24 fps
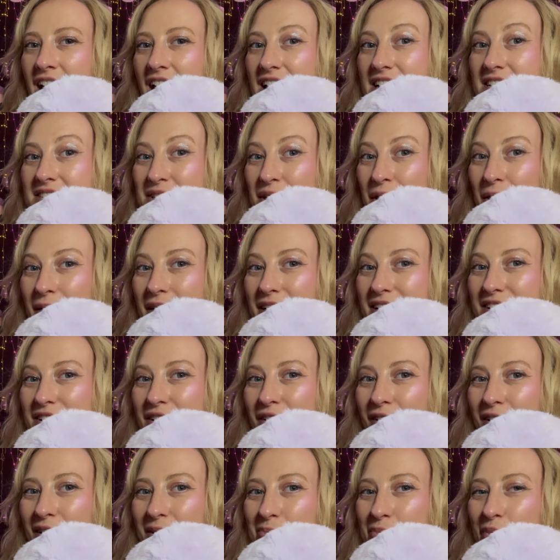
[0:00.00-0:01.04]
saw it
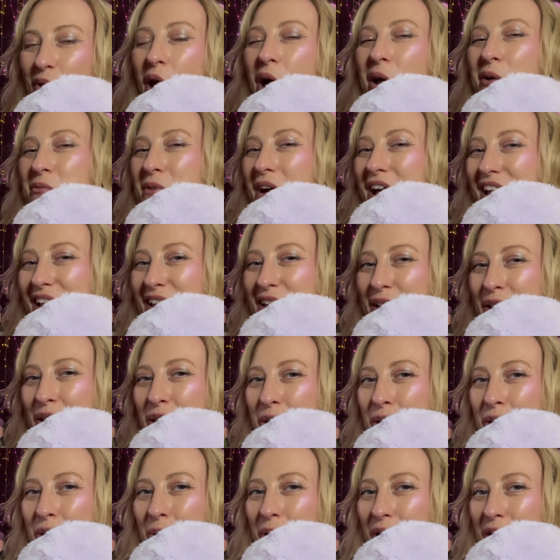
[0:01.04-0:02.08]
on Broadway in
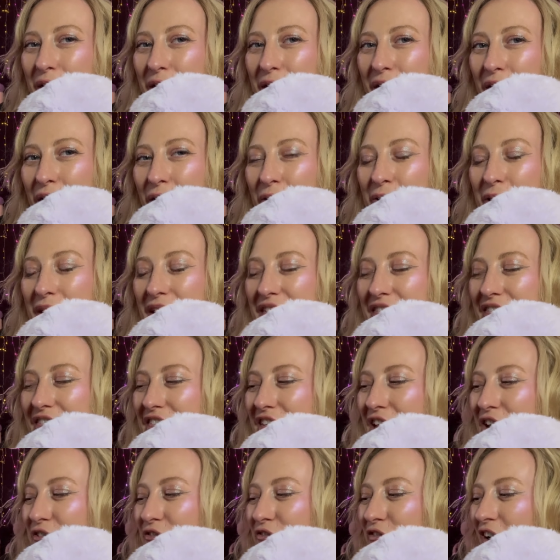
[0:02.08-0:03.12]
New York
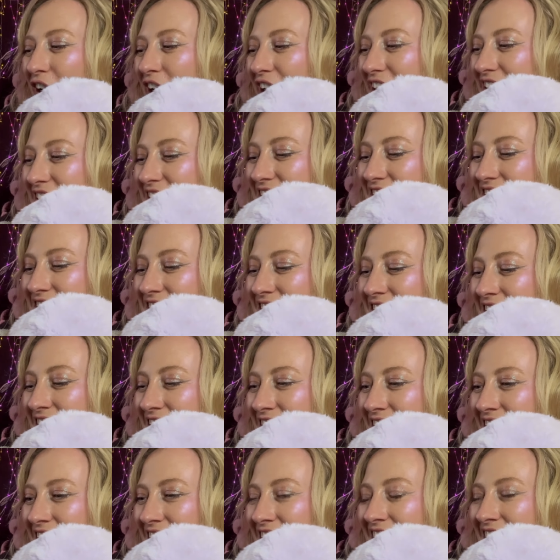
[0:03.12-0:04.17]
with a friend.
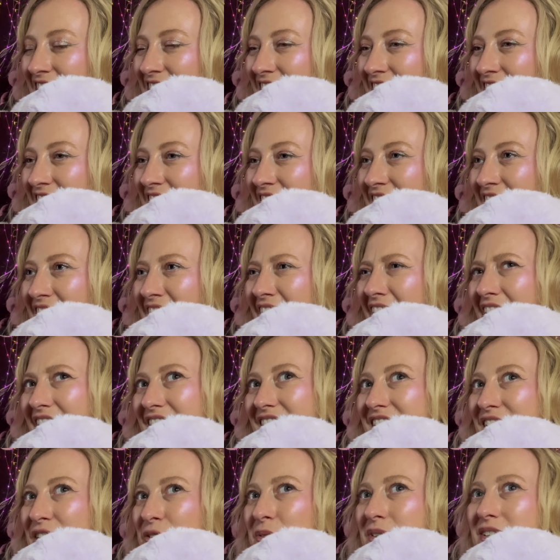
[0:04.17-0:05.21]
I
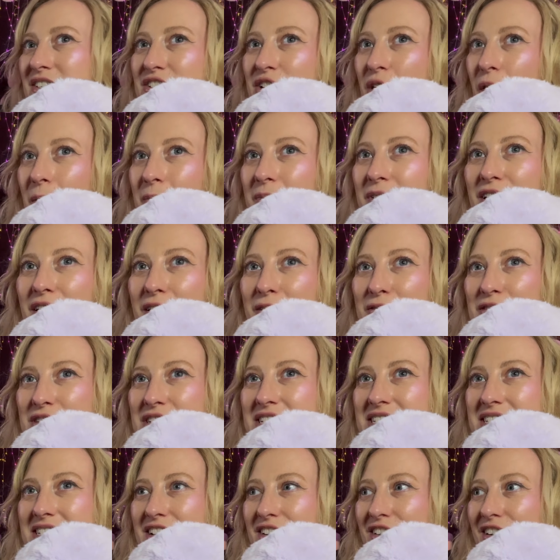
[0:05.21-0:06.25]
think when Tom and I were
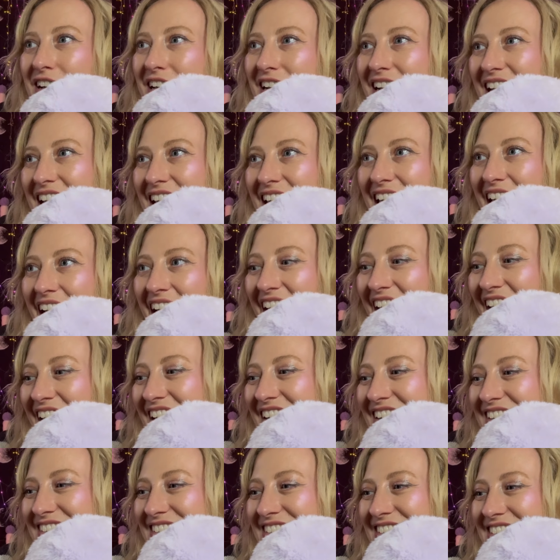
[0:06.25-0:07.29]
still
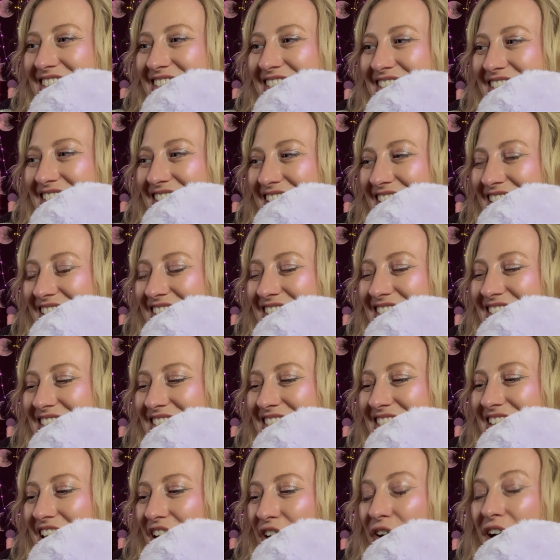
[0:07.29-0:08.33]
engaged.
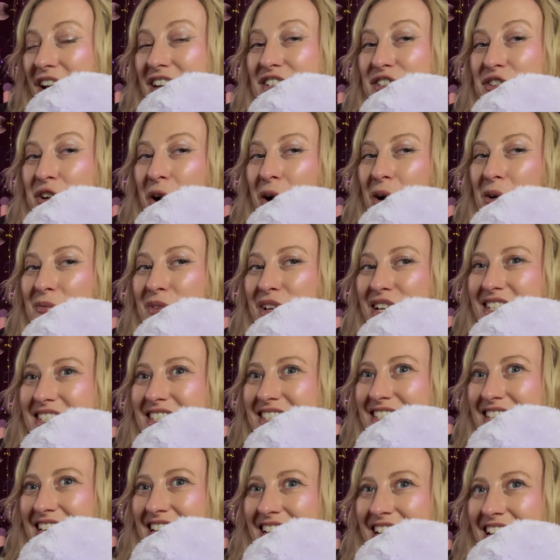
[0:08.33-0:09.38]
So, and Tom has
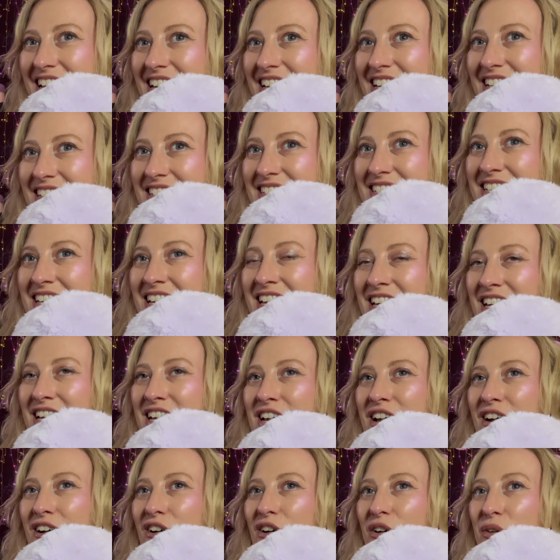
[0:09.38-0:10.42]
seen it
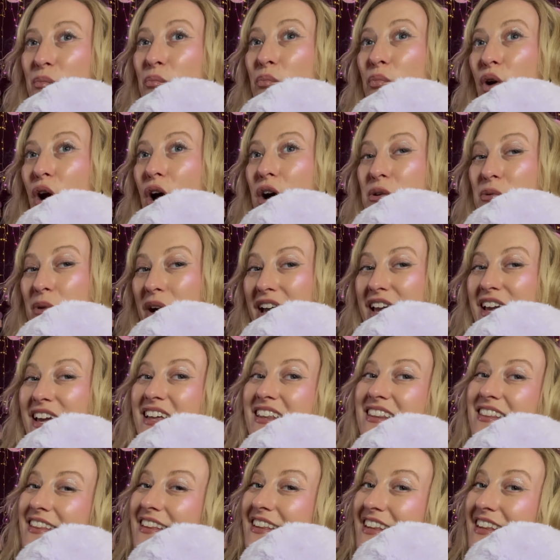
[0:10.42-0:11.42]
on Broadway in